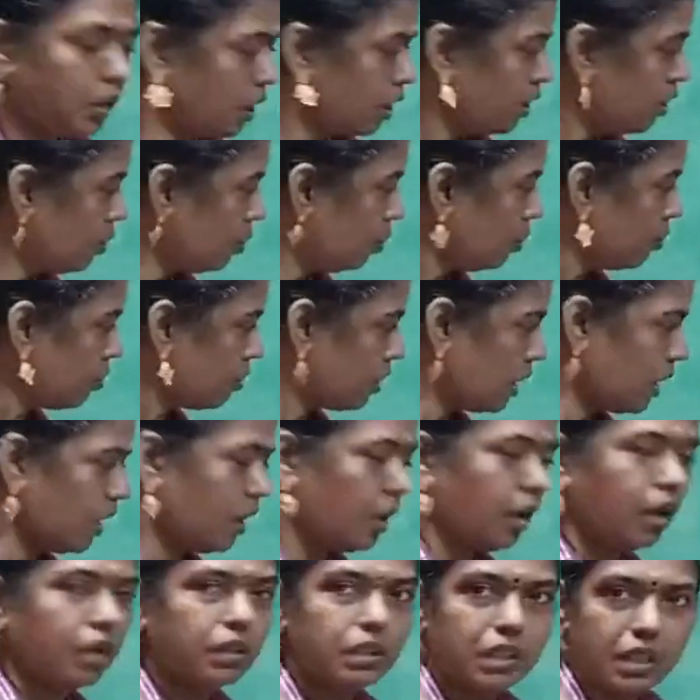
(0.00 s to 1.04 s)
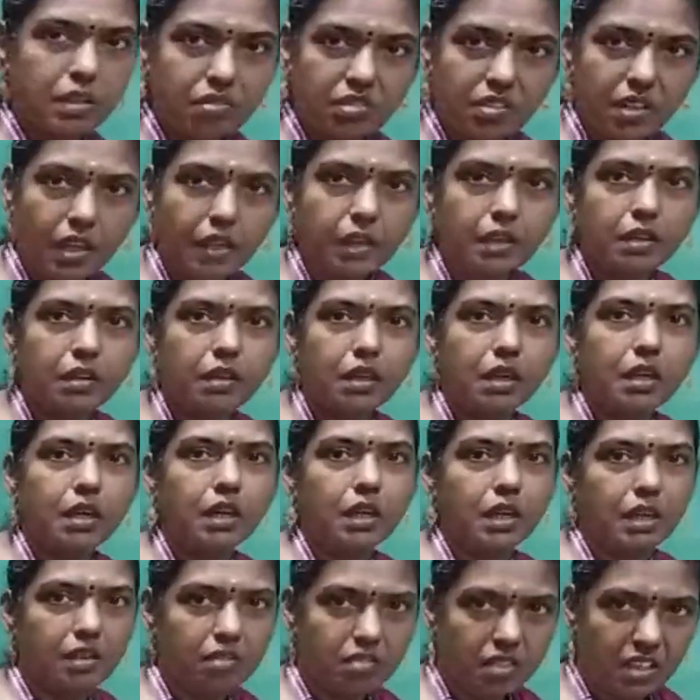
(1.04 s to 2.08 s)
user or the sender
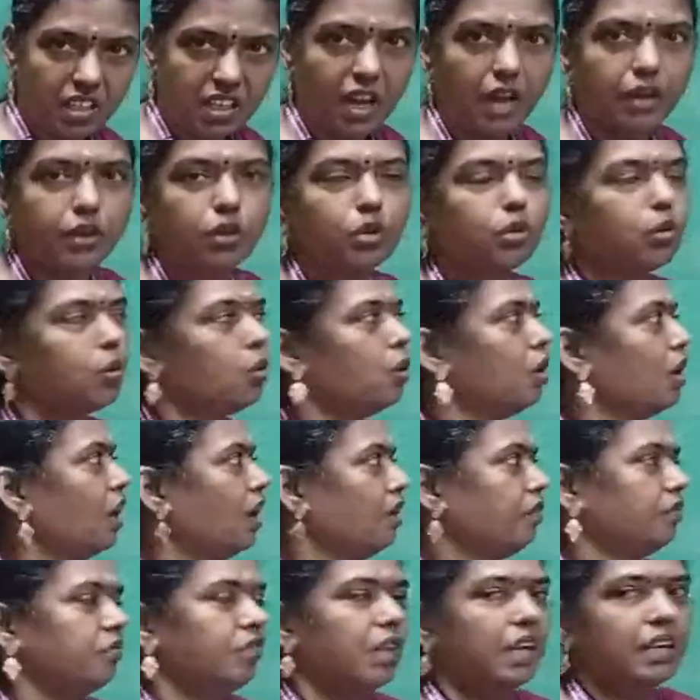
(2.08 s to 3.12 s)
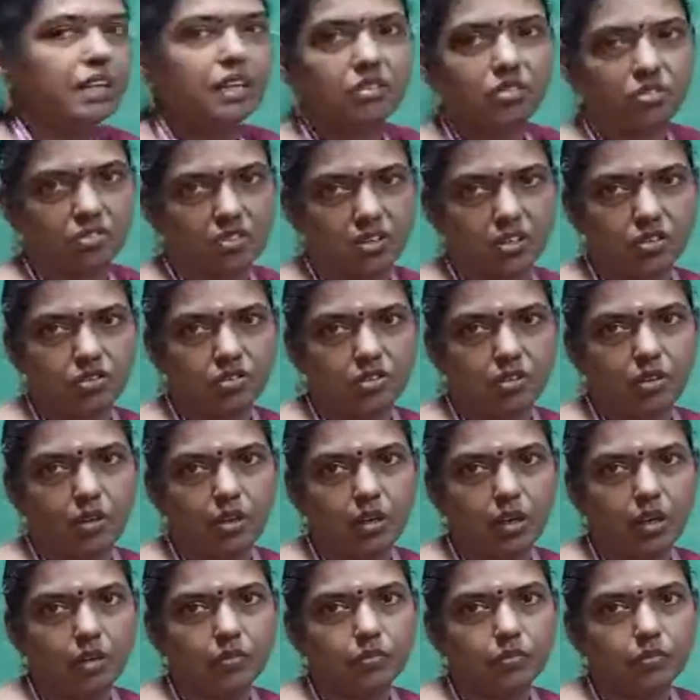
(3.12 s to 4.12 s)
is in control of the air station